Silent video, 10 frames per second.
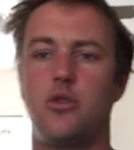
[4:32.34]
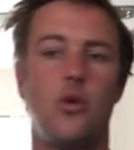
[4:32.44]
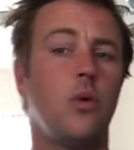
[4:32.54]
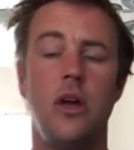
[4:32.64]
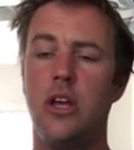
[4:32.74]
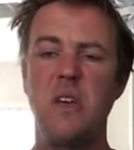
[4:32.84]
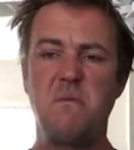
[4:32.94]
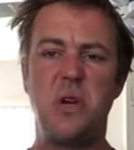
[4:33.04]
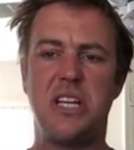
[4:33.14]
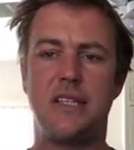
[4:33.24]
true.
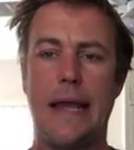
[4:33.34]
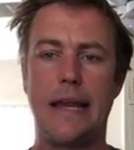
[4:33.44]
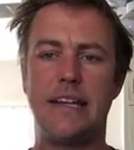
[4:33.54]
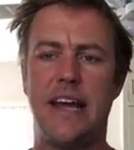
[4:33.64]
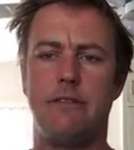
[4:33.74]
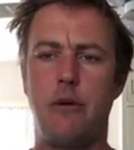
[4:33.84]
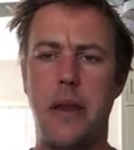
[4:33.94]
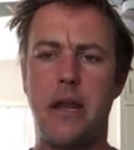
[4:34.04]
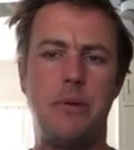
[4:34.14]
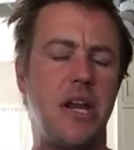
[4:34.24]
We didn't take any land from
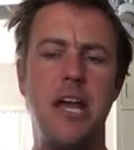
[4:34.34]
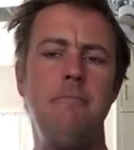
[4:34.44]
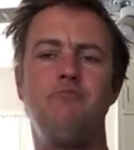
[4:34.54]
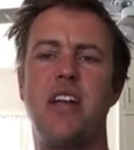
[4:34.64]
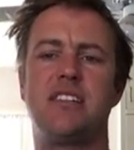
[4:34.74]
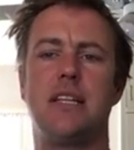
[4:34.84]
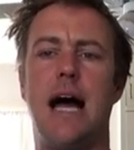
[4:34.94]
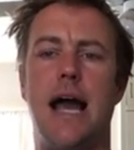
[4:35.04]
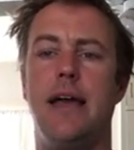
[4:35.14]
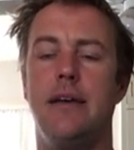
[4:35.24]
anybody. That's a
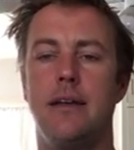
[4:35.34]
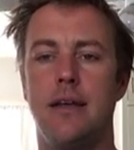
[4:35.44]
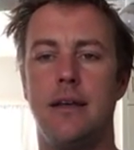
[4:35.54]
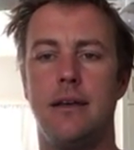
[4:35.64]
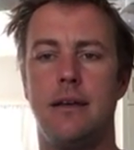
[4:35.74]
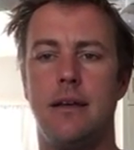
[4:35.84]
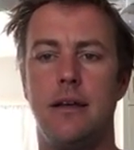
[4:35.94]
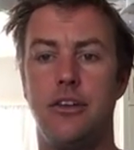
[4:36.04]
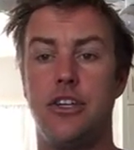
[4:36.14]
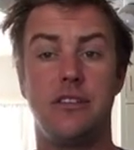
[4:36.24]
lie.
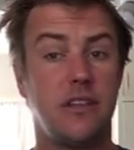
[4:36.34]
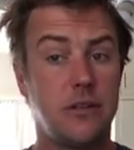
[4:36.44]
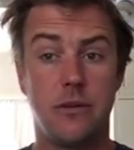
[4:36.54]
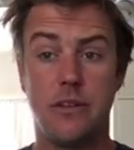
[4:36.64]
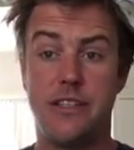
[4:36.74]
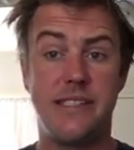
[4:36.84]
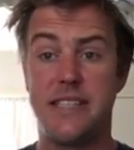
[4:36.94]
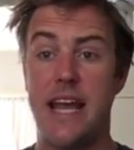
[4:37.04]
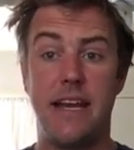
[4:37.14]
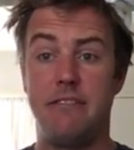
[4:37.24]
She's literally
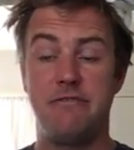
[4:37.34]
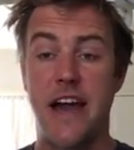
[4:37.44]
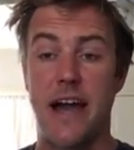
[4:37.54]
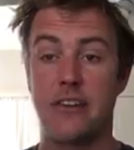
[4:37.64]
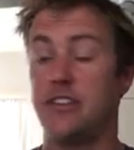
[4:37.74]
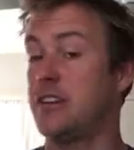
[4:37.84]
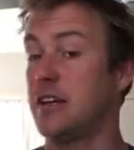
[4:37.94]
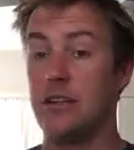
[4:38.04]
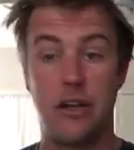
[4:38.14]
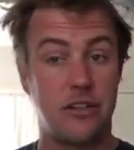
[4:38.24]
stating facts. She's like,
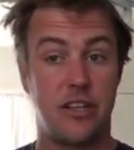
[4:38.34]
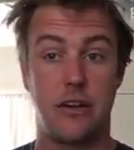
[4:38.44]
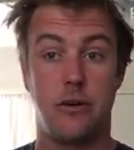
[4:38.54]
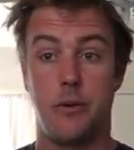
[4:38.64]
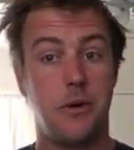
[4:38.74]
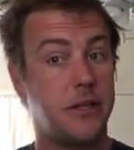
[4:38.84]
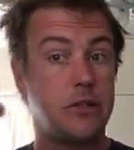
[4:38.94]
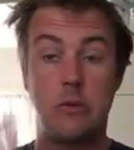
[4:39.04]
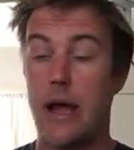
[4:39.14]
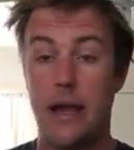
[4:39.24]
look, Sadguru, it's
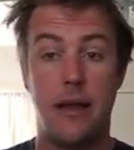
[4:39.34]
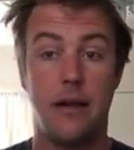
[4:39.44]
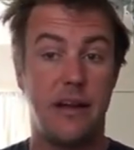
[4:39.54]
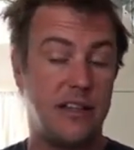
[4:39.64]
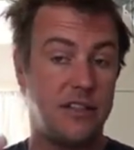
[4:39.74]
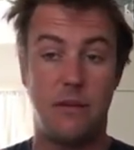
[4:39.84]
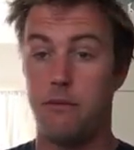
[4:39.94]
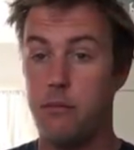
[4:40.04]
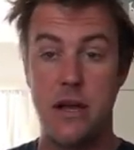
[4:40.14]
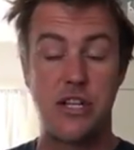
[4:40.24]
right here in this
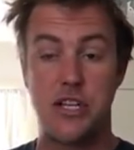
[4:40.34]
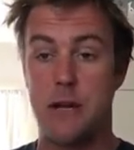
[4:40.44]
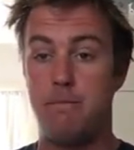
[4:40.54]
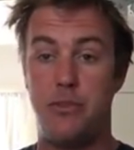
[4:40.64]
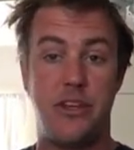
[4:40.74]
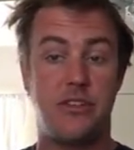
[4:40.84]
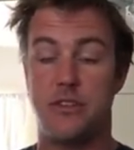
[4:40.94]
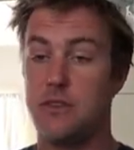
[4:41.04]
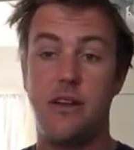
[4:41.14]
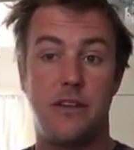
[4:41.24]
information. This
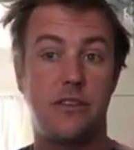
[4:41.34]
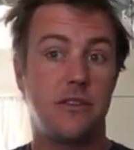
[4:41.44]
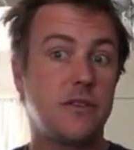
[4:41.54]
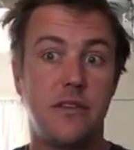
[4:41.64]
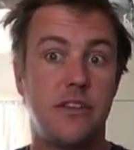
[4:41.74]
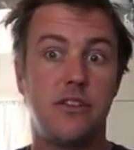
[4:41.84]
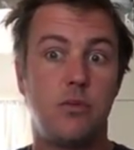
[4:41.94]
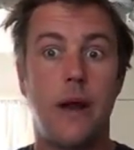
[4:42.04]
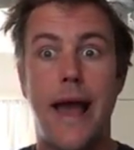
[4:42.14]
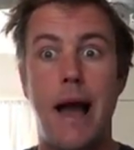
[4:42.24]
is
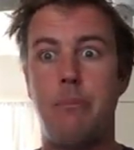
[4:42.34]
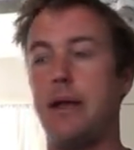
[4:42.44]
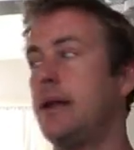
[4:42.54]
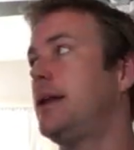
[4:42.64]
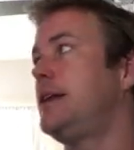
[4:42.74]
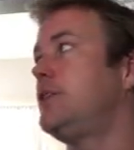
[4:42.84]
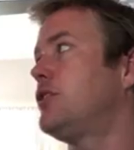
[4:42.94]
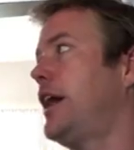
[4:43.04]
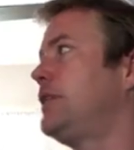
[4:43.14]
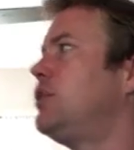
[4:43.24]
what happened. And he's
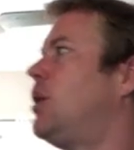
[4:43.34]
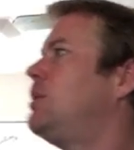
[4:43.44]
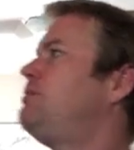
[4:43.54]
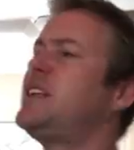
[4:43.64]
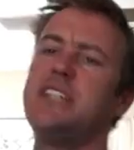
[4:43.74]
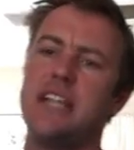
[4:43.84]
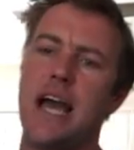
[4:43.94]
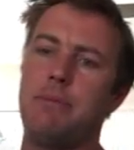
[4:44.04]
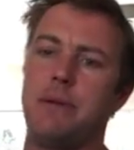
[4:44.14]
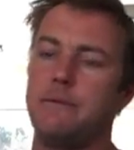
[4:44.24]
like, no, that didn't
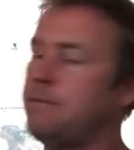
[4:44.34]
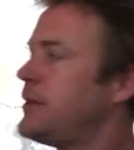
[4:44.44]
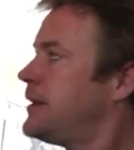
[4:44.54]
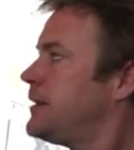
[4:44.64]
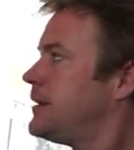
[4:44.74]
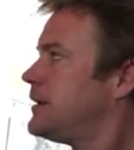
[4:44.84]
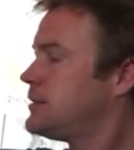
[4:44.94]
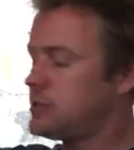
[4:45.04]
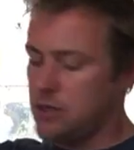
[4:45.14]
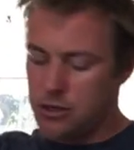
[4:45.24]
happen.
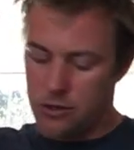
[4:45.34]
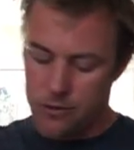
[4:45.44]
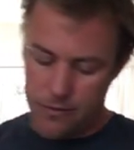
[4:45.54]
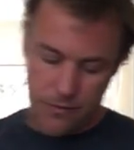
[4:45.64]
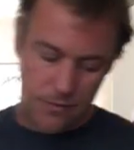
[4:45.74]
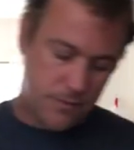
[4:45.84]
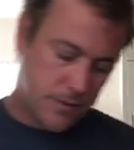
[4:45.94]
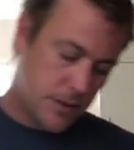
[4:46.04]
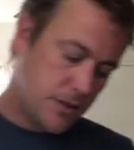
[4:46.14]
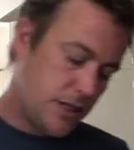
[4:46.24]
So
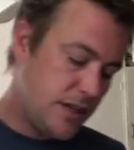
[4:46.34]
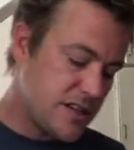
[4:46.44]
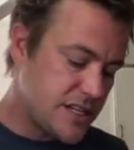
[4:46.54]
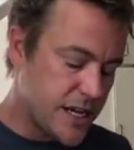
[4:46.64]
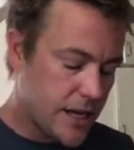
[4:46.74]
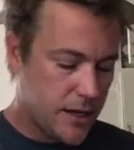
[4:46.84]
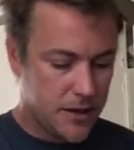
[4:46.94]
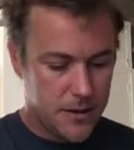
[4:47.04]
he's a dick.